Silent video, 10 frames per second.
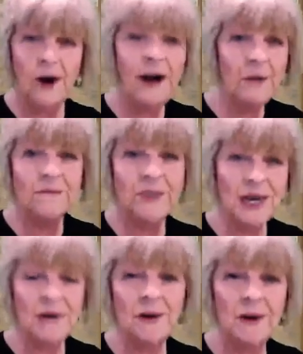I'm
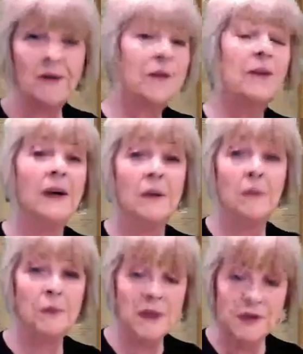tarot
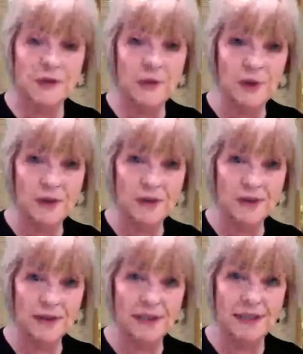with
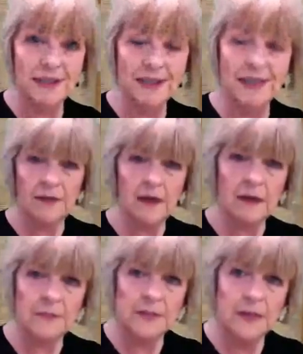astrology. If it
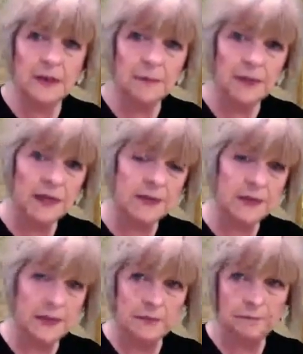comes up,
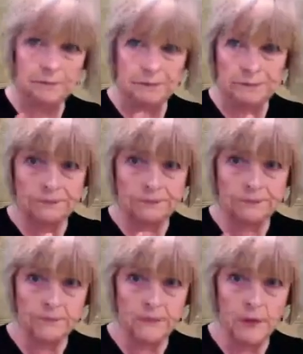as in,
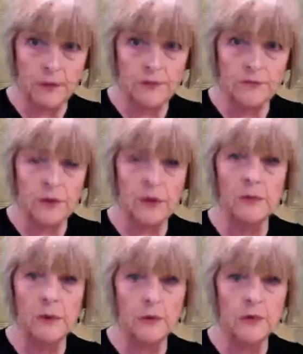we've
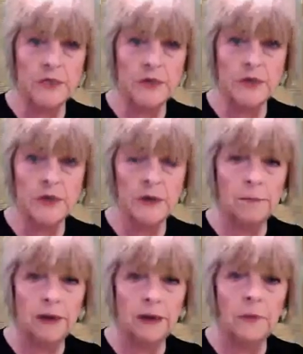got the question
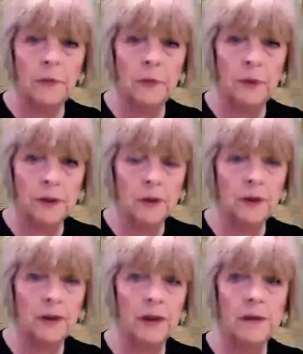about work,
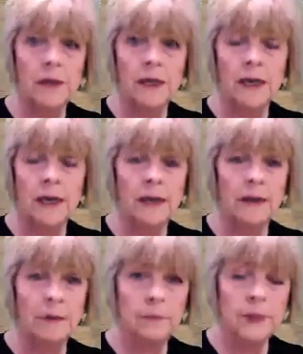Carla,
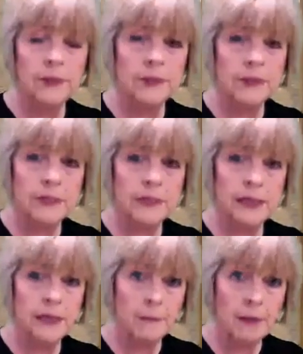and the person's
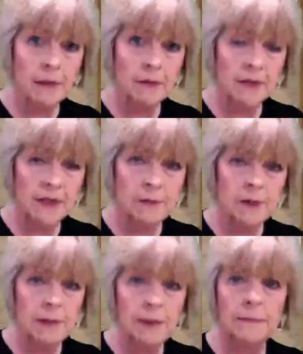saying tell
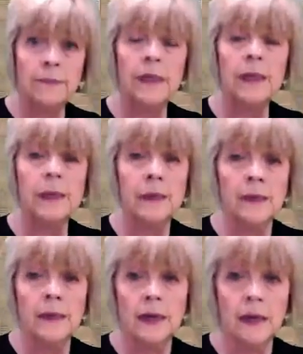me about me.
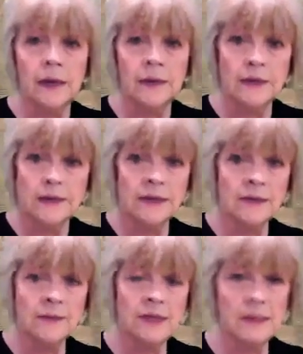And this
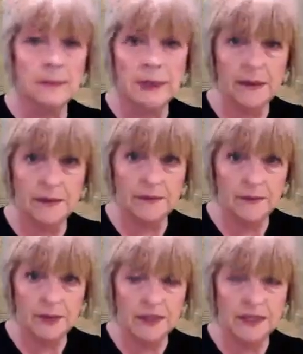comes up in the
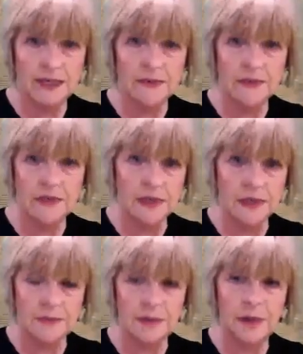first house,
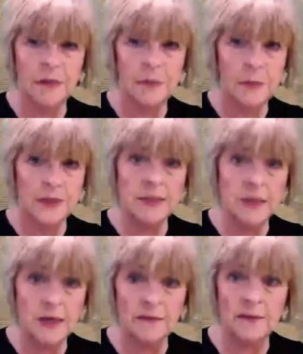that's about the
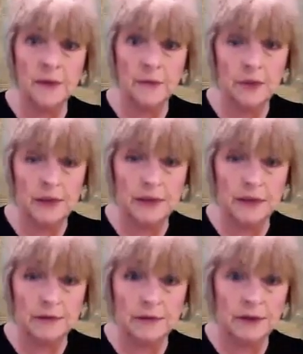person having the
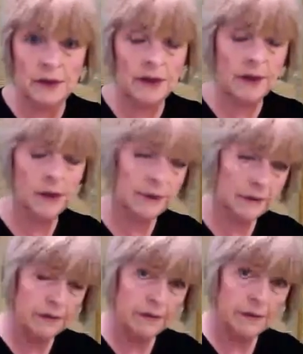reading,
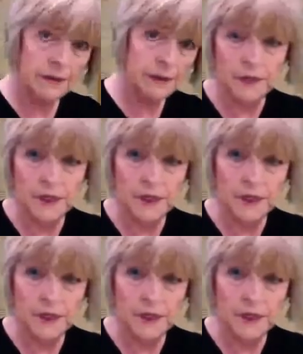your